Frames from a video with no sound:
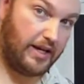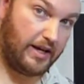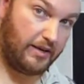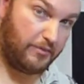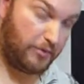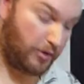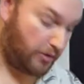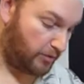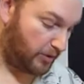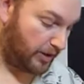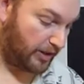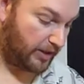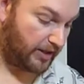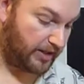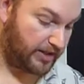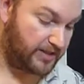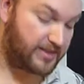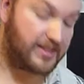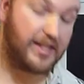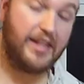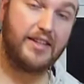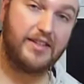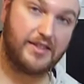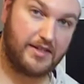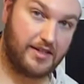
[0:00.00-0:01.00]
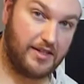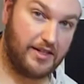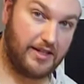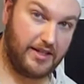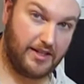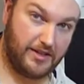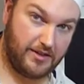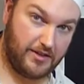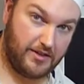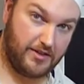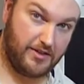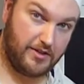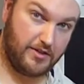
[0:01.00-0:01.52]
And what we're essentially
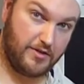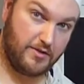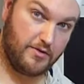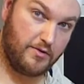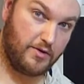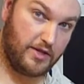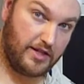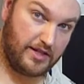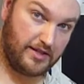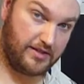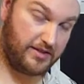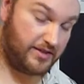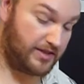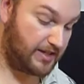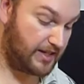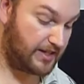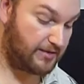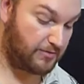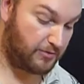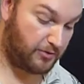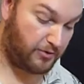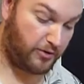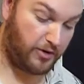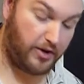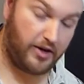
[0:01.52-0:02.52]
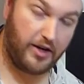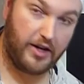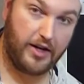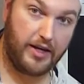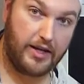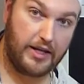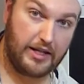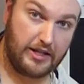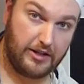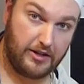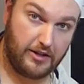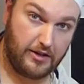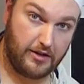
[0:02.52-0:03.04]
going to do is deep fry
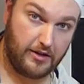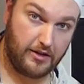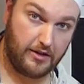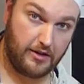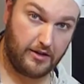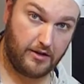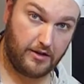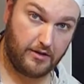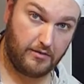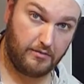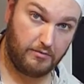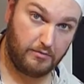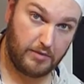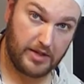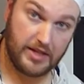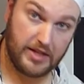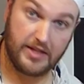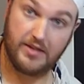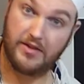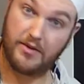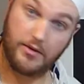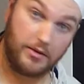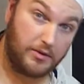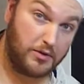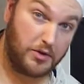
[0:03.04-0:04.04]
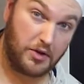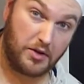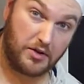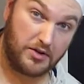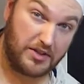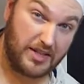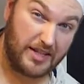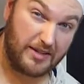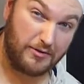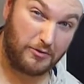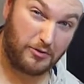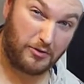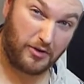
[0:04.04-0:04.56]
the meat. So if you've got a
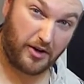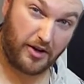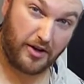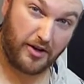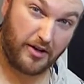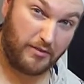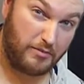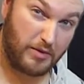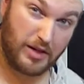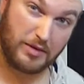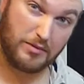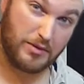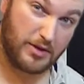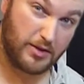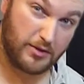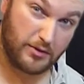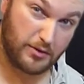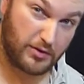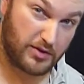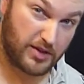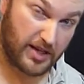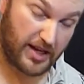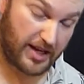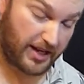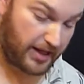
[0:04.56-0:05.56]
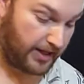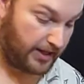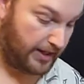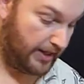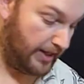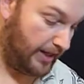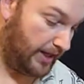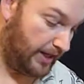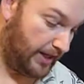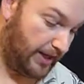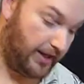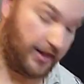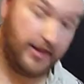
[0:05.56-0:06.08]
deep fryer, maybe use that.
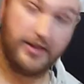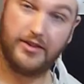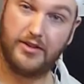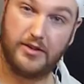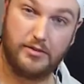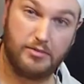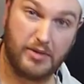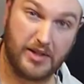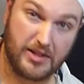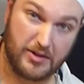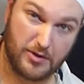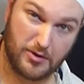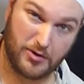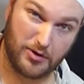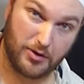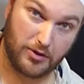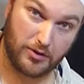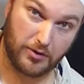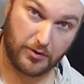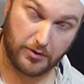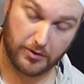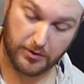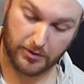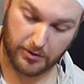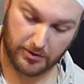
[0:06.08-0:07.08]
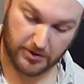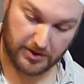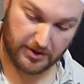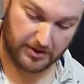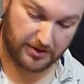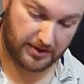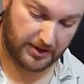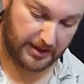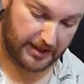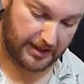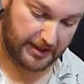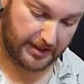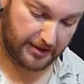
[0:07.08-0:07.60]
Just make sure your oil is nice
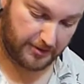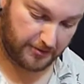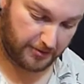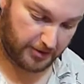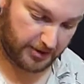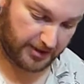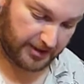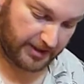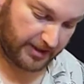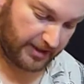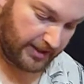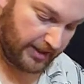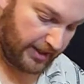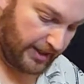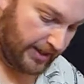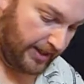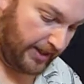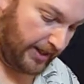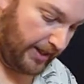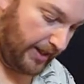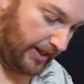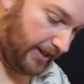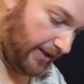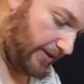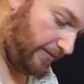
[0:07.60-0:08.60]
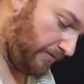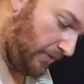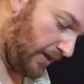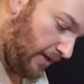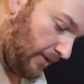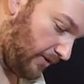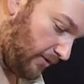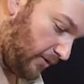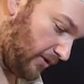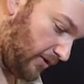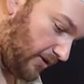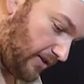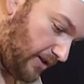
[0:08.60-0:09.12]
and clean obviously. So I'm going
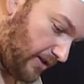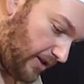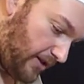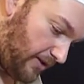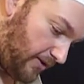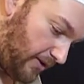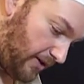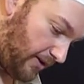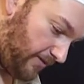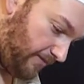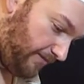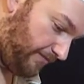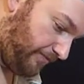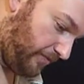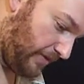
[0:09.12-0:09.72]
to start with this.